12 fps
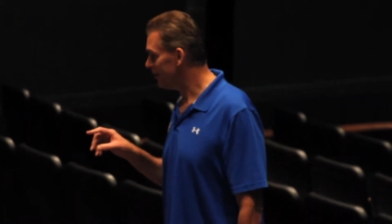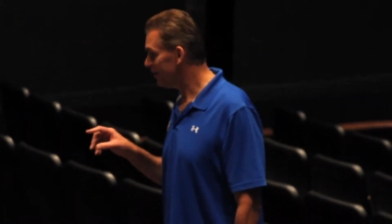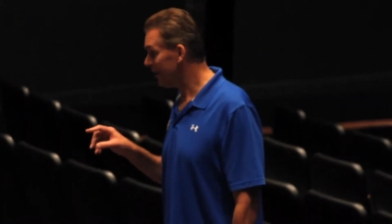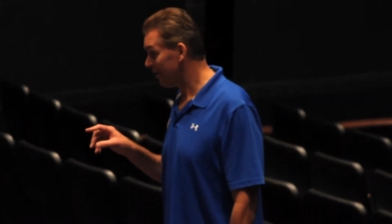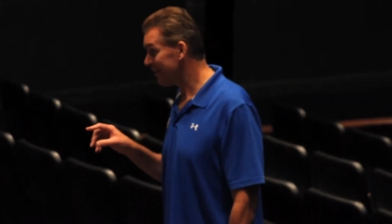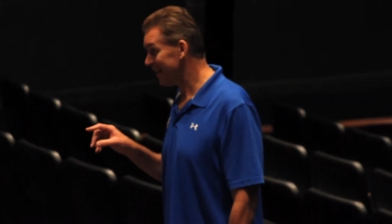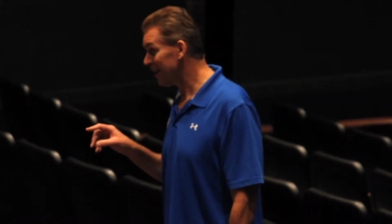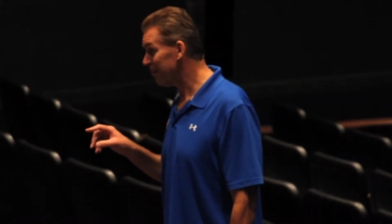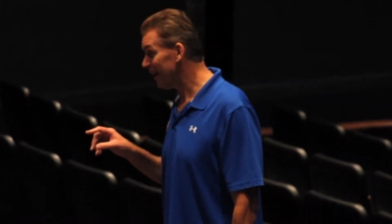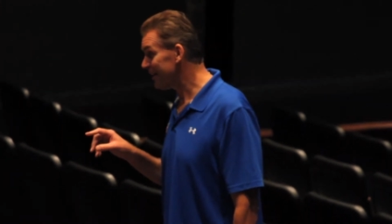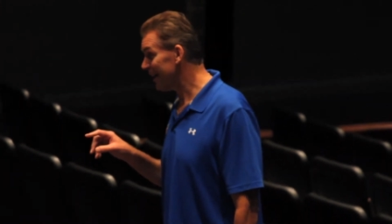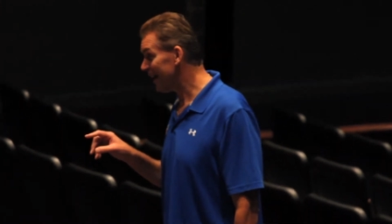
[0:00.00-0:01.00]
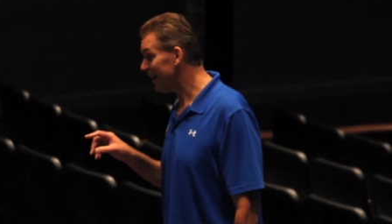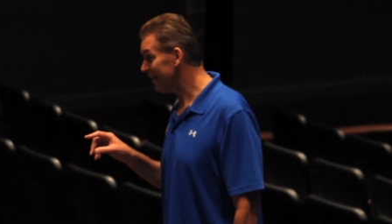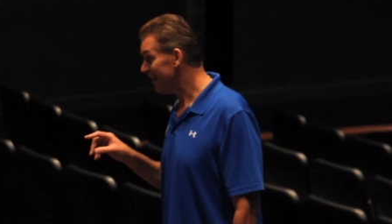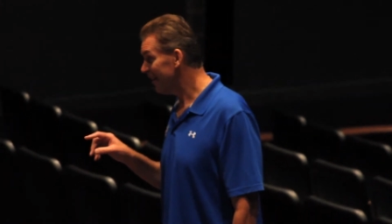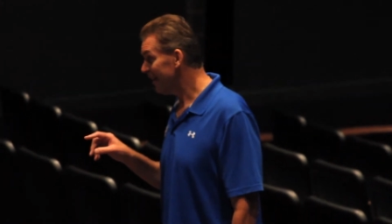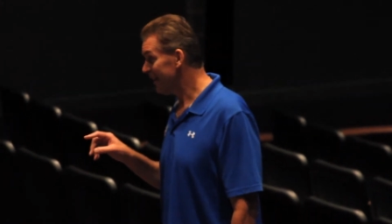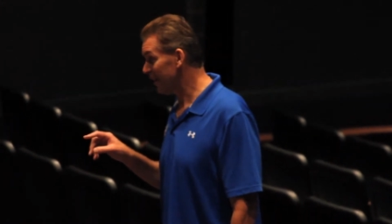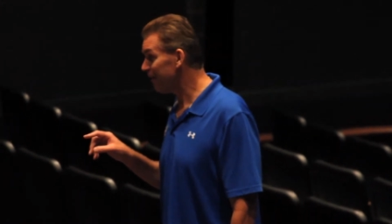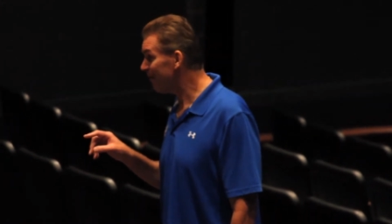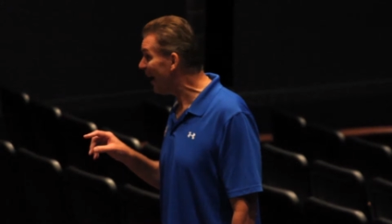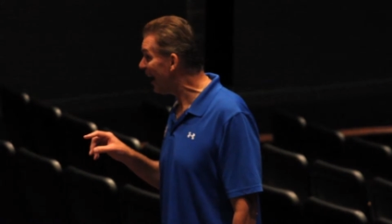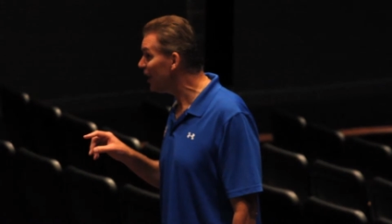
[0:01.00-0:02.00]
You ever think about that? They're
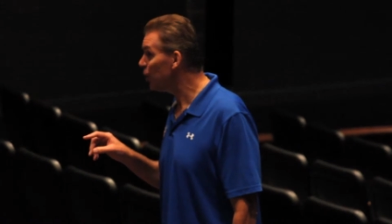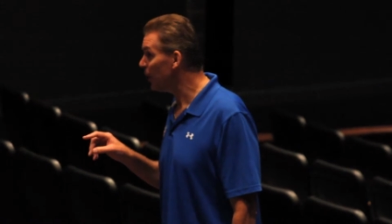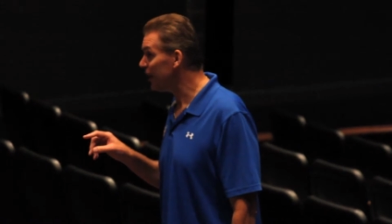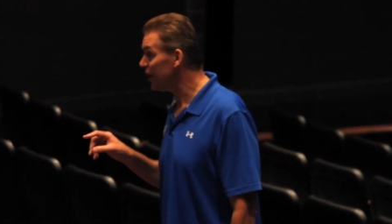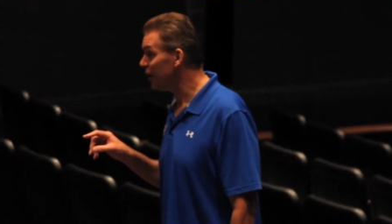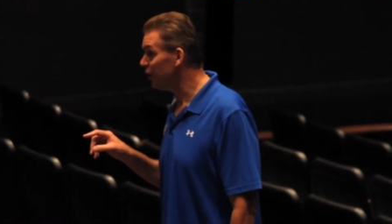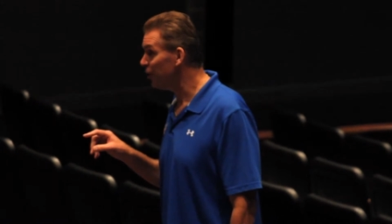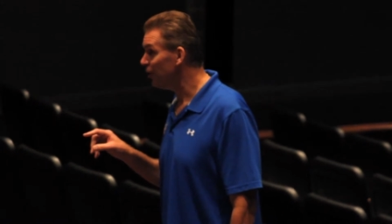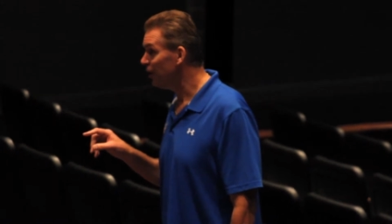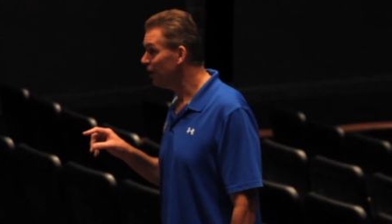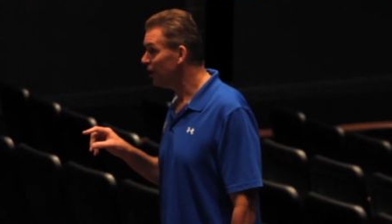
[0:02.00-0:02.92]
following you.